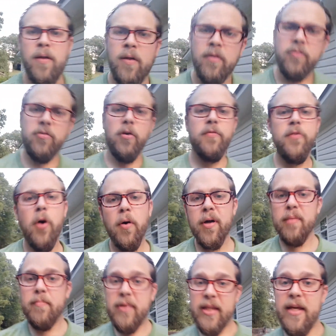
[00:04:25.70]
So if y'all
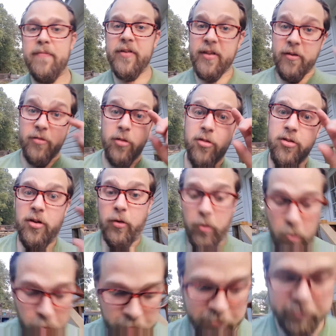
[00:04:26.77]
can believe it, there's a still
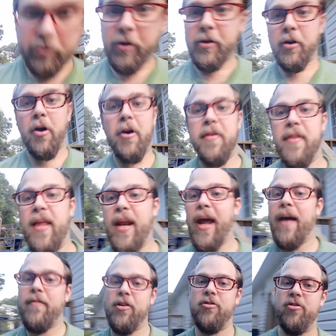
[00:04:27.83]
whole front garden that I
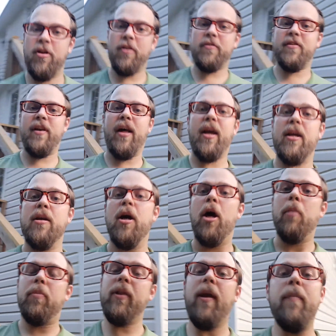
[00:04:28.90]
haven't shared tonight.
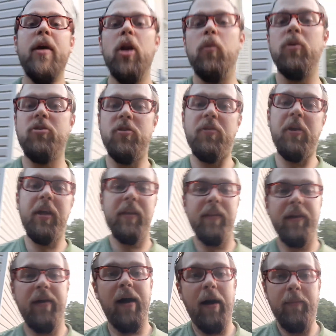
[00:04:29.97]
But let me know what you think in
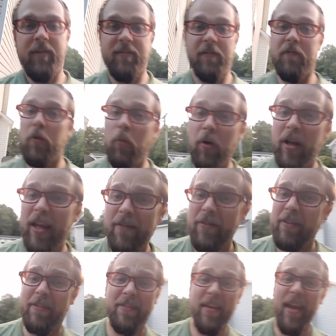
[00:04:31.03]
the comments. If you want to
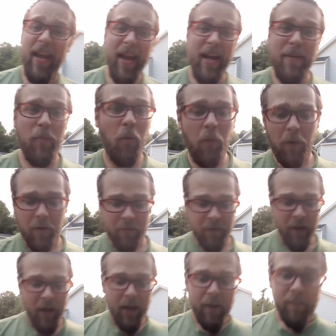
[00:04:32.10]
even see any more of
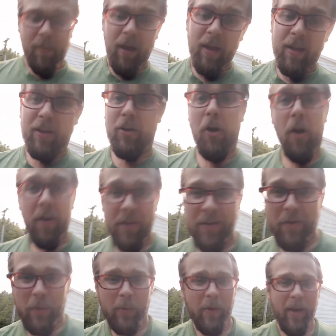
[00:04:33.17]
my
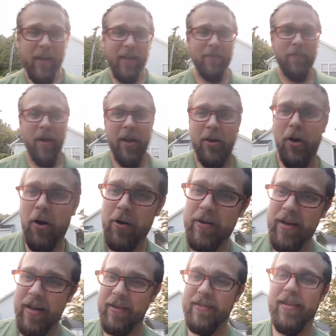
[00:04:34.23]
garden or any of my
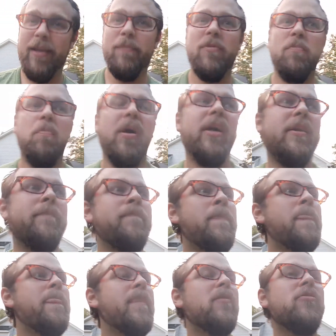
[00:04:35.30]
gardening tips, but
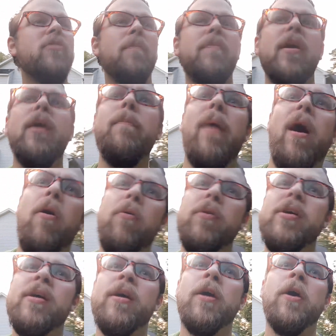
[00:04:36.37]
there's something about
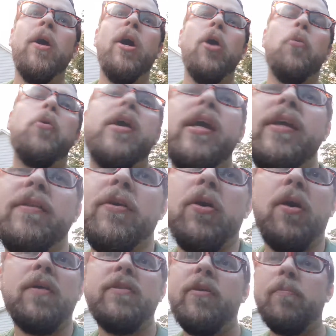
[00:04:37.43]
working in the
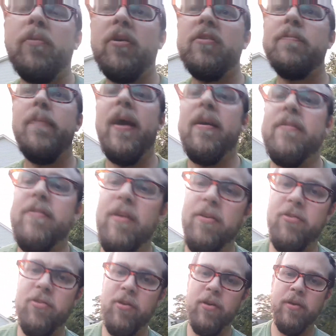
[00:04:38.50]
garden that brings back
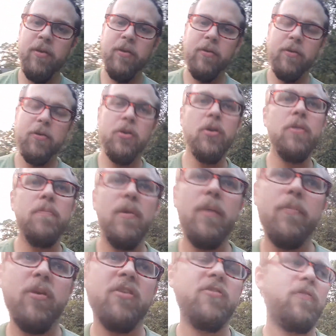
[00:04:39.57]
such good
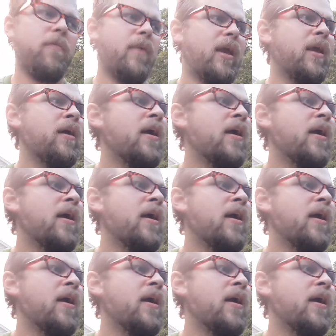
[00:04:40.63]
memories for me.